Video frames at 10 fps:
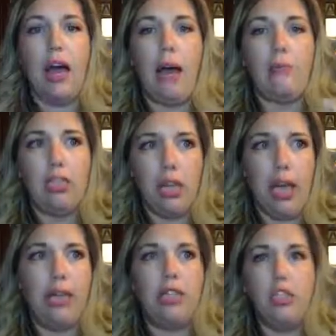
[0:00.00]
to
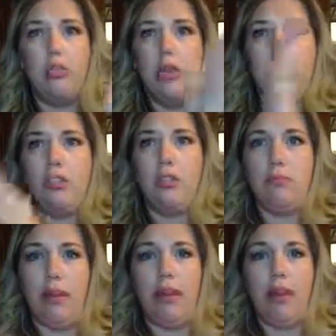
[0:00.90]
get to each
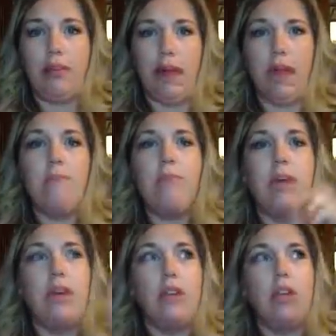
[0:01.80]
Zoom meeting, right?
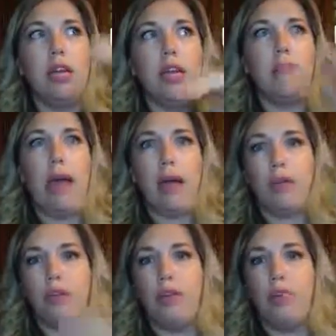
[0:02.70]
They're clicking
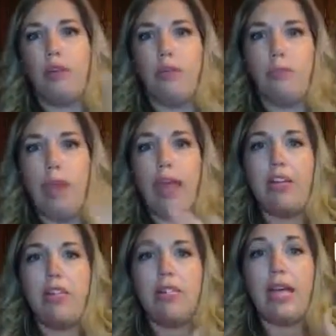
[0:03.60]
back and forth between
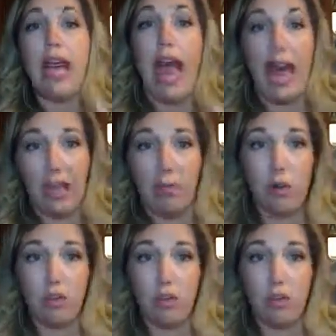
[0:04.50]
pages. Like, I'm